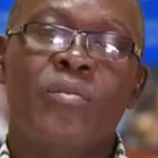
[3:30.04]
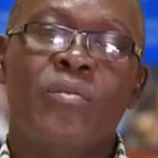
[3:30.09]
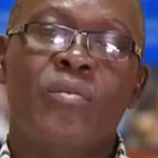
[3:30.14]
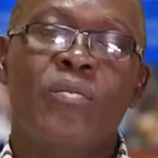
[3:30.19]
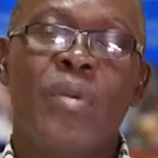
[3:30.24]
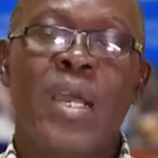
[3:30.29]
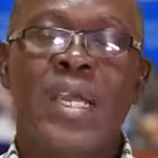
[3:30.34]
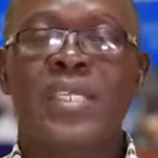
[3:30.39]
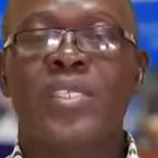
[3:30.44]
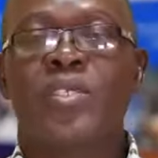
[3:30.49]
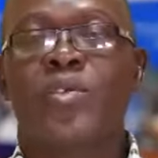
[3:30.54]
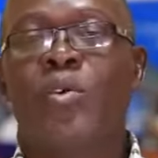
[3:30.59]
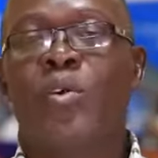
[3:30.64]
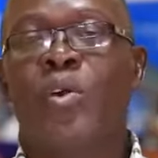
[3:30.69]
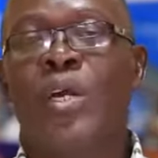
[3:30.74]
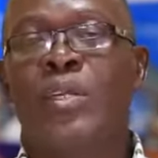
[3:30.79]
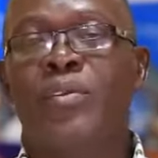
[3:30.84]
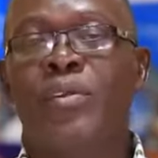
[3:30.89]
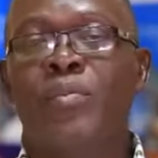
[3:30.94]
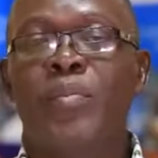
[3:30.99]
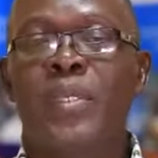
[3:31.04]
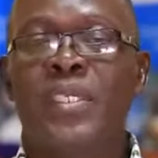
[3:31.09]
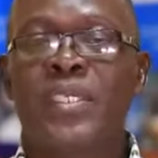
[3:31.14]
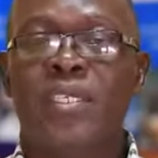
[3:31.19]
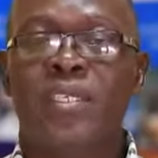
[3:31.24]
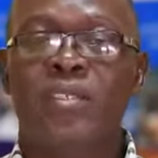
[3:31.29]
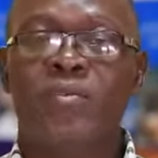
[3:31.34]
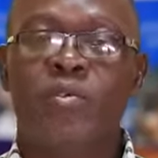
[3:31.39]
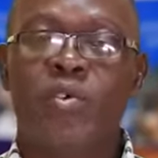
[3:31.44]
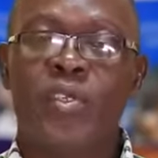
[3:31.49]
marks or
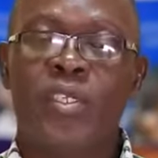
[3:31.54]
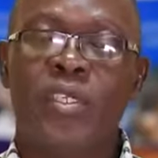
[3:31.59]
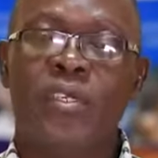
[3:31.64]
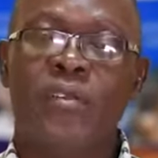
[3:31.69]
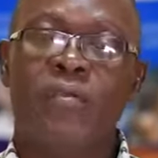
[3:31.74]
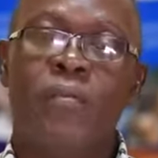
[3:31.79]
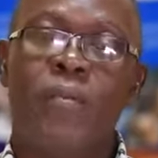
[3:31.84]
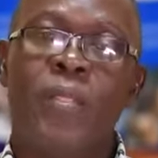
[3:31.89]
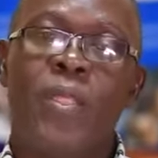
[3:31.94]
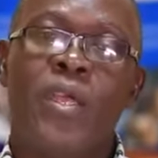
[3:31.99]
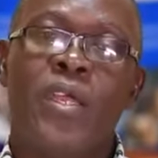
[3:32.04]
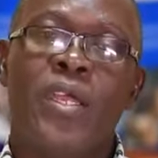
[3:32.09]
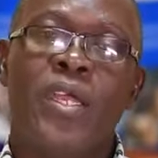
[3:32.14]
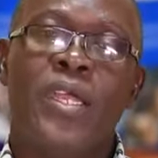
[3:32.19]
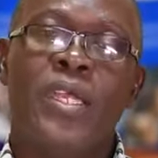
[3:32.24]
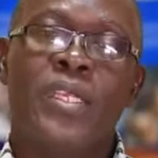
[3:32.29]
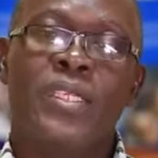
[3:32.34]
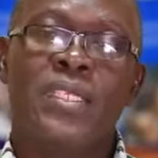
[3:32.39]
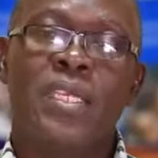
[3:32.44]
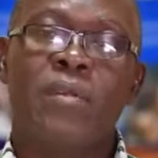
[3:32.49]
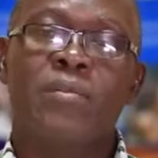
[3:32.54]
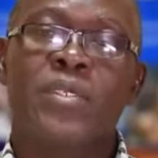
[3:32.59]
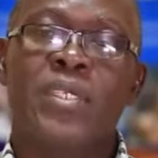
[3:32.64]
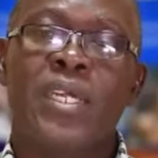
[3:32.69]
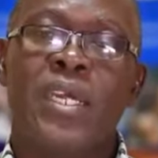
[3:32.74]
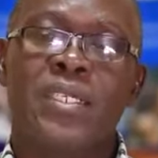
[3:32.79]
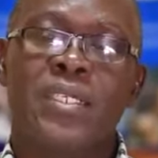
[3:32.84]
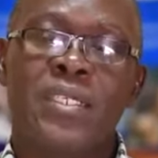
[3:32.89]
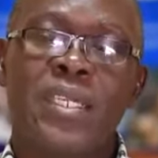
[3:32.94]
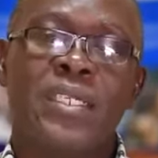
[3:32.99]
100% for the exams.
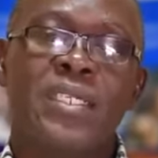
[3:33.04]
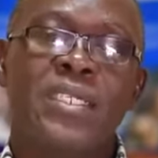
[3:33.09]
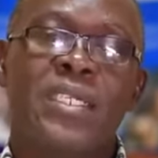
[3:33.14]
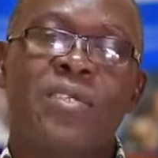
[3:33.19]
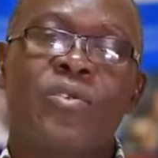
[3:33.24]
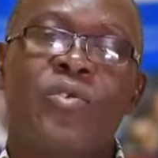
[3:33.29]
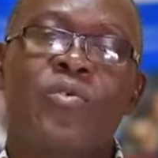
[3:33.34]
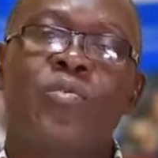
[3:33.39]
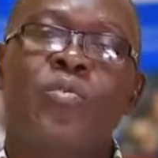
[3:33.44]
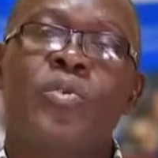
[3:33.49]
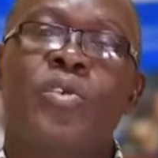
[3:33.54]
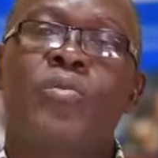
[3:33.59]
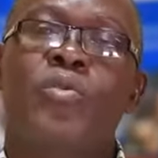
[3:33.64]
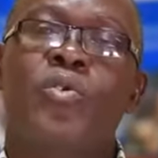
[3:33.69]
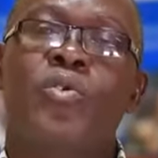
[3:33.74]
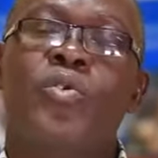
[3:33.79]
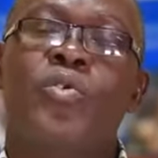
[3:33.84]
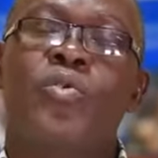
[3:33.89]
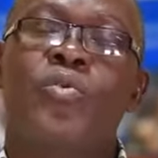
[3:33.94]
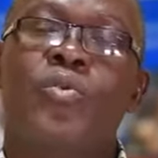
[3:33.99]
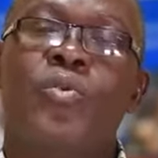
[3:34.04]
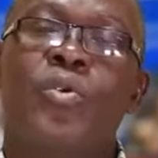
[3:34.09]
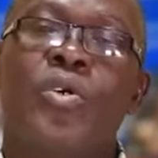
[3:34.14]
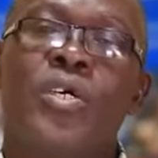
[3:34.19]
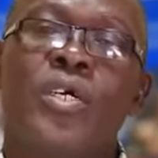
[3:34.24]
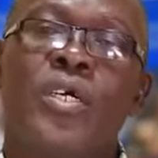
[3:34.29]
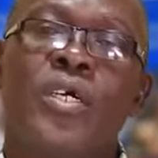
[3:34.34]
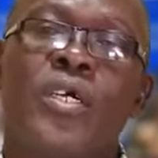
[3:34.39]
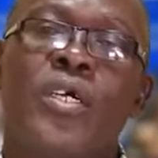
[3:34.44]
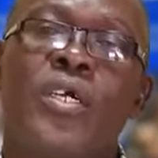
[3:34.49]
I trust that you will be able to
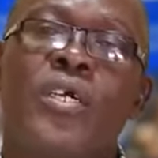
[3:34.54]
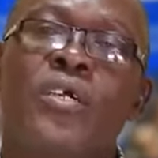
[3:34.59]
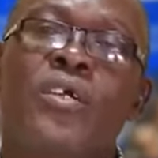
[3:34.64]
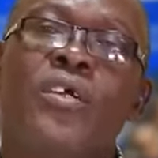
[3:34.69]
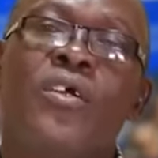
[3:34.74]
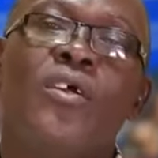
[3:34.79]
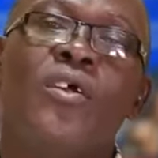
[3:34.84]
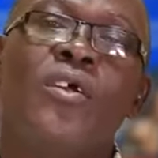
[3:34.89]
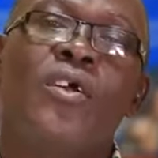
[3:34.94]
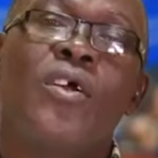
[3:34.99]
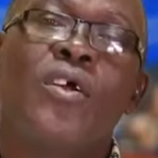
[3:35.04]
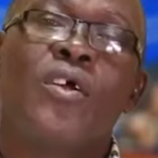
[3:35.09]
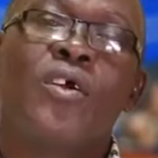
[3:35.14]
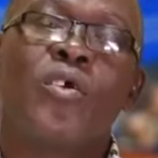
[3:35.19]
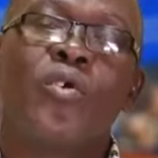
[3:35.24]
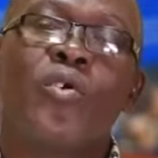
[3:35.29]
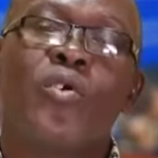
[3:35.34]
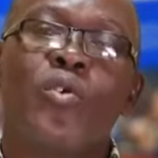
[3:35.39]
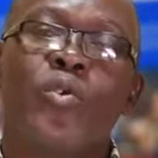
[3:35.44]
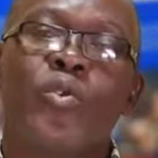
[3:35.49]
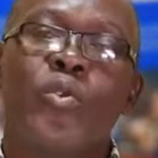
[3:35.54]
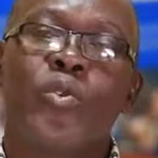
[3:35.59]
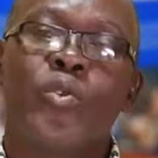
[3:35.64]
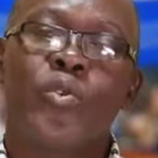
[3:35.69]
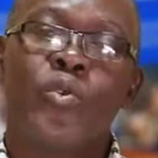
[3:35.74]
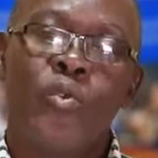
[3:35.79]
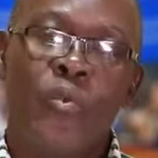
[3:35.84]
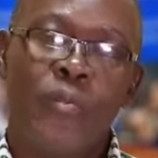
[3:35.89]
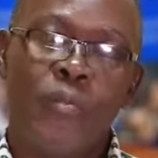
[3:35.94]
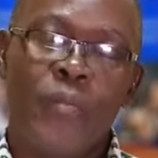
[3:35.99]
go
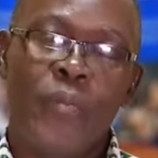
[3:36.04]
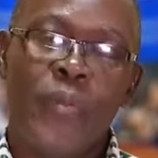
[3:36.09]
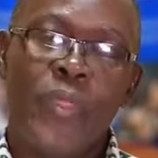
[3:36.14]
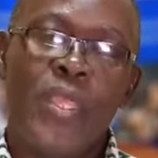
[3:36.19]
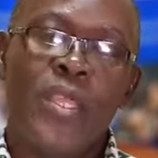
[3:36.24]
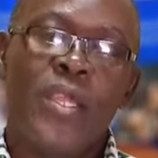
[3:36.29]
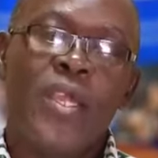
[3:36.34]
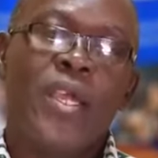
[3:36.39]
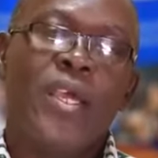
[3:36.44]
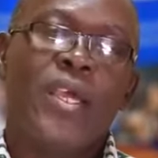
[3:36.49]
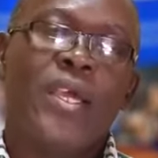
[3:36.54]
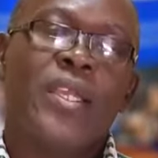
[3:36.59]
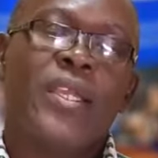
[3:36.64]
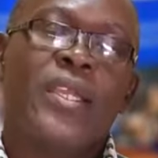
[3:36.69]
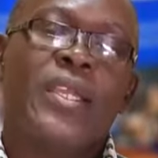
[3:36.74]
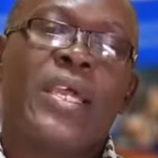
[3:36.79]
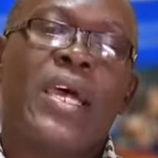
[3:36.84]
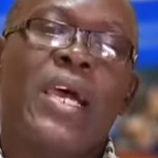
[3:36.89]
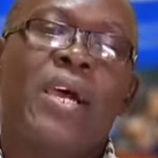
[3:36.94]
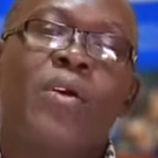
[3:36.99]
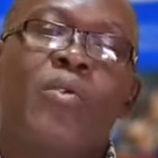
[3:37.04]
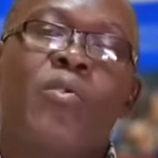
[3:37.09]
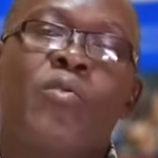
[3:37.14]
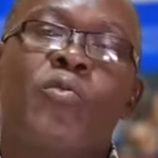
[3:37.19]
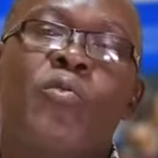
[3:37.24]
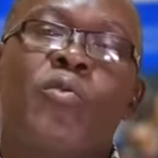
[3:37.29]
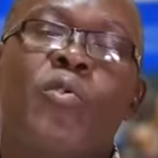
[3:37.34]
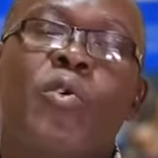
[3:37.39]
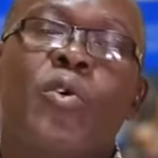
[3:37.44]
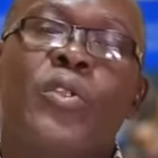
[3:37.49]
through. Now
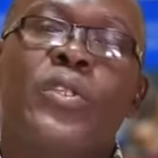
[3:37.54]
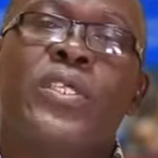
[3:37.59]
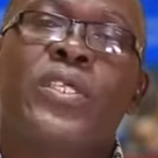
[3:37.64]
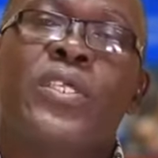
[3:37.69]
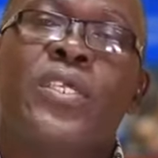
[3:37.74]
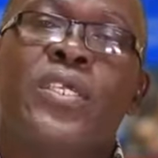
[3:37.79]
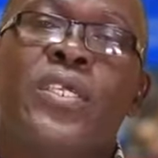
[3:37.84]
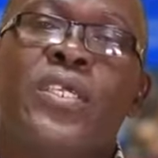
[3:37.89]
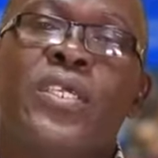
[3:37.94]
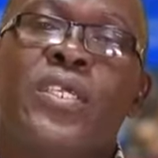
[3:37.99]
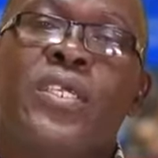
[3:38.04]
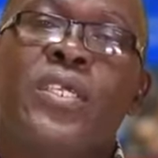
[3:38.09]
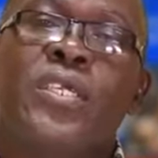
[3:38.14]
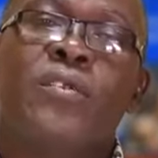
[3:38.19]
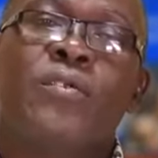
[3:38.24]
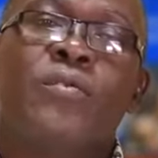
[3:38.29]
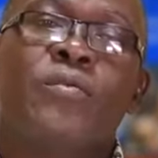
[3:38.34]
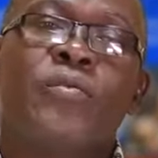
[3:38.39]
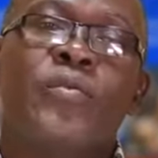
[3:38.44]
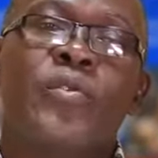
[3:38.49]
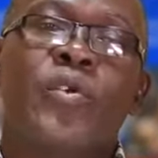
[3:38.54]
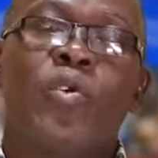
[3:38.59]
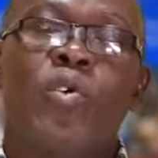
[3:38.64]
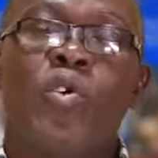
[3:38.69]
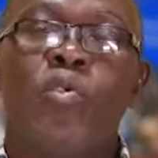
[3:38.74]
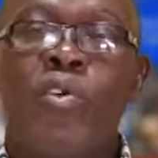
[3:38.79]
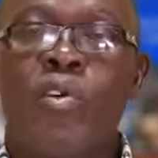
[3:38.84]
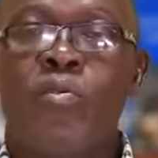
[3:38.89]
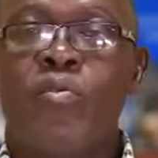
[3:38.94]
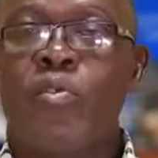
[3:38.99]
for the
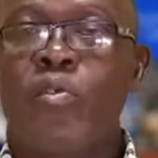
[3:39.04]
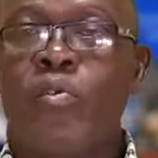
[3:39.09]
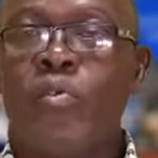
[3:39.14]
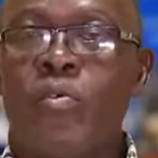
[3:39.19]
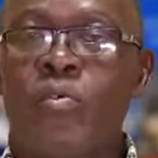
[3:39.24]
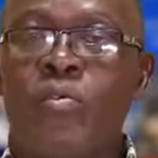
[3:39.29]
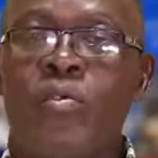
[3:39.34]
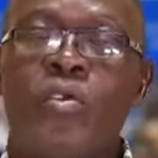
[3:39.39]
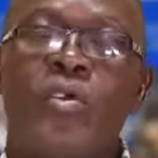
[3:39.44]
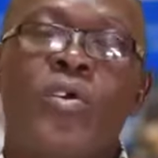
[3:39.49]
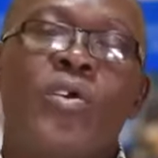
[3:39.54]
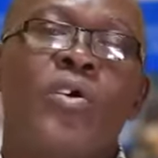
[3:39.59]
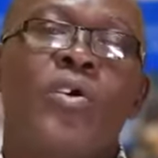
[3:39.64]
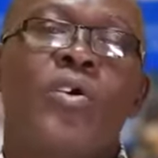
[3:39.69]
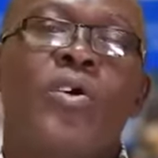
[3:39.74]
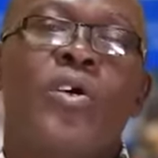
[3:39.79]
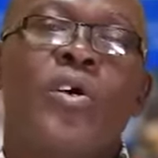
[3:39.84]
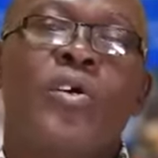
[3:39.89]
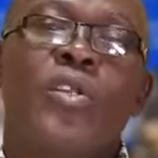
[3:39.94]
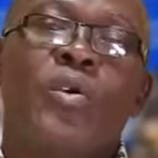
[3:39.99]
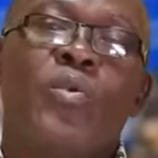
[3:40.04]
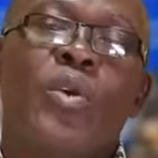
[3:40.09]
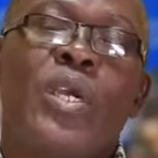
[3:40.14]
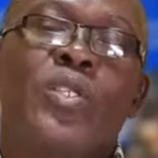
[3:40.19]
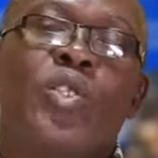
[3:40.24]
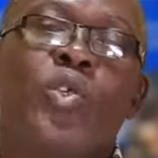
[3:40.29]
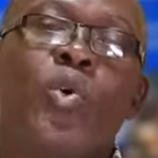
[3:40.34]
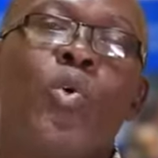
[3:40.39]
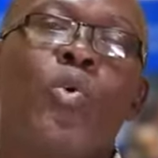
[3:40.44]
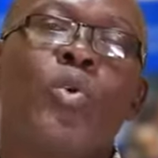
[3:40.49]
overview. Now we are
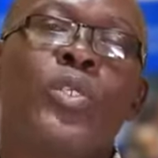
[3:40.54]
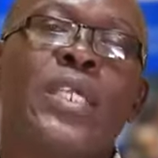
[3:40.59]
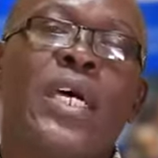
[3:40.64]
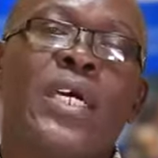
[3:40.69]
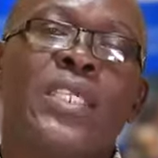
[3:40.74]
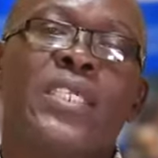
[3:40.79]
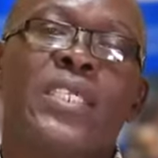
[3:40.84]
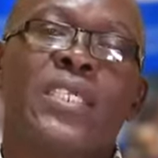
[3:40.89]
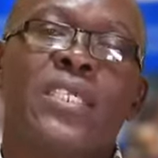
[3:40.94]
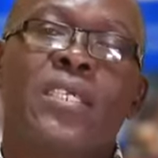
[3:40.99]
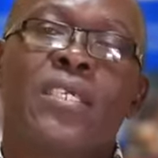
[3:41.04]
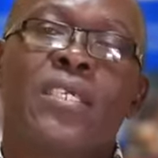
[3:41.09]
told that